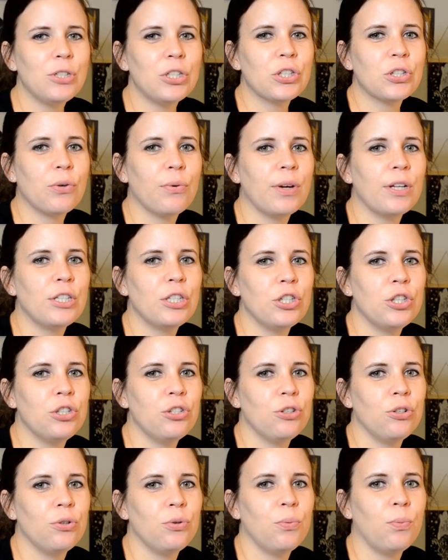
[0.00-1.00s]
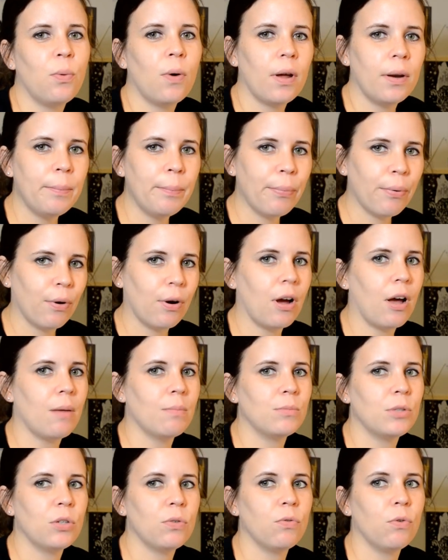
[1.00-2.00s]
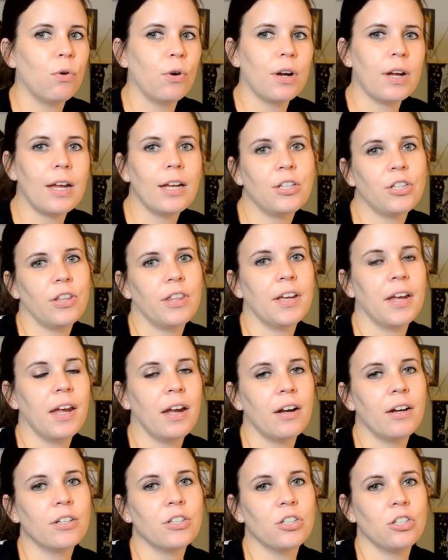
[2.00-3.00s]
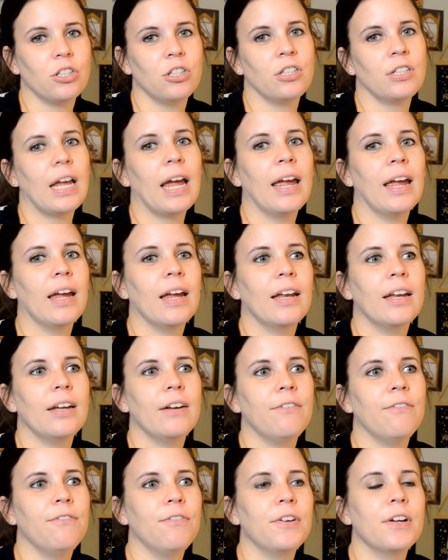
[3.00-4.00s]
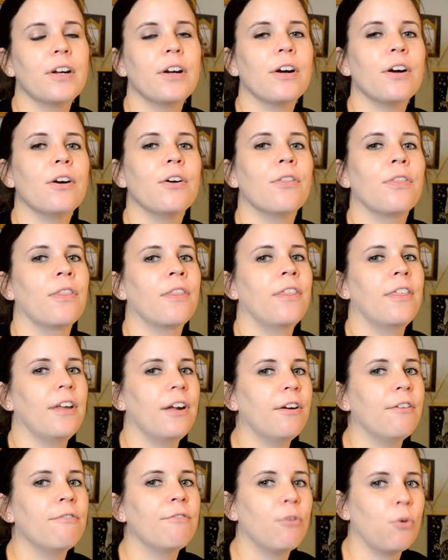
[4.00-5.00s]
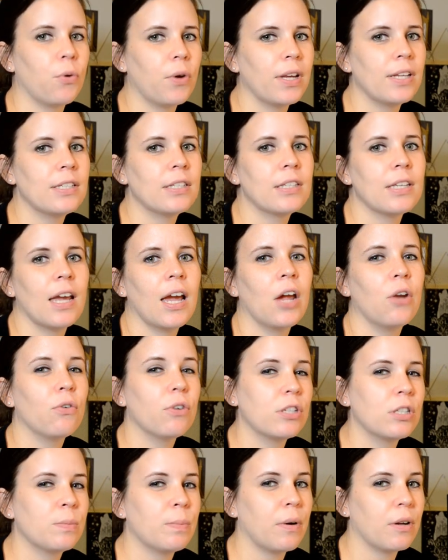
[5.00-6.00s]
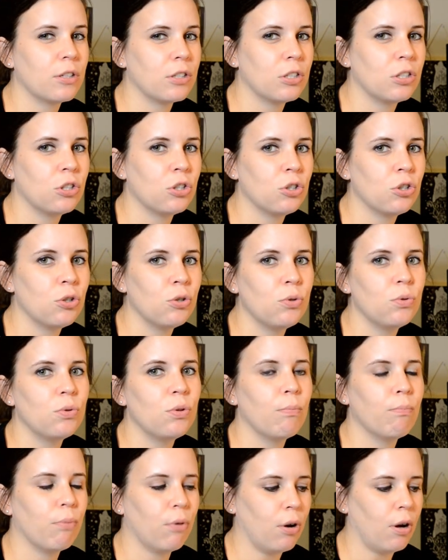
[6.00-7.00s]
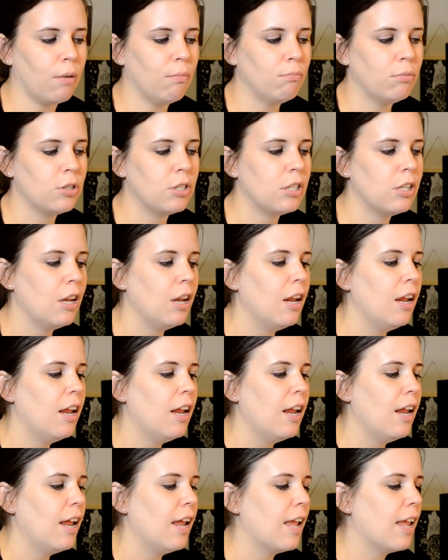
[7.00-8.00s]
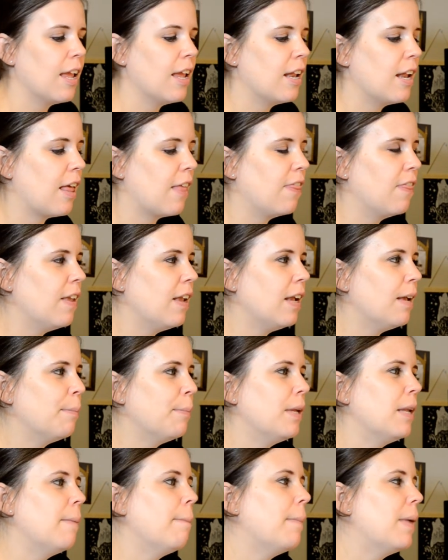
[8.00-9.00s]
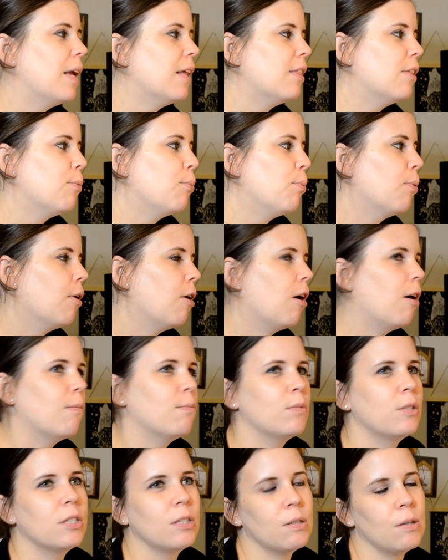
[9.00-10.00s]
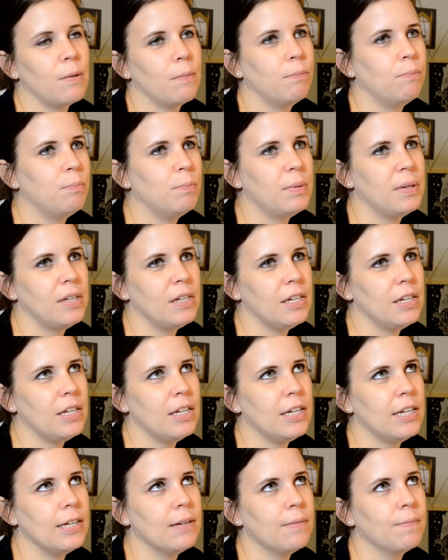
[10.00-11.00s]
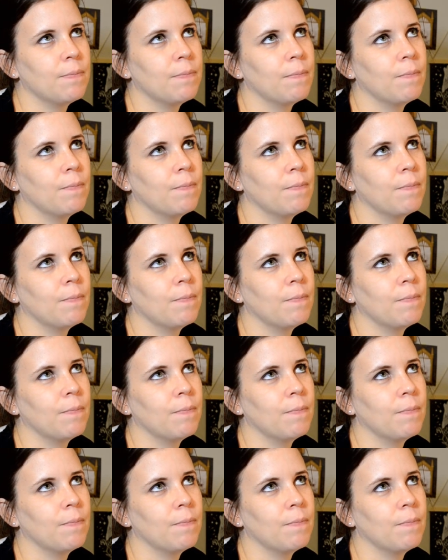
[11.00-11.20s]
just going to do one prompt for each of the characters and figure out their voice in response to the prompt. And I think I'm going to make the prompt be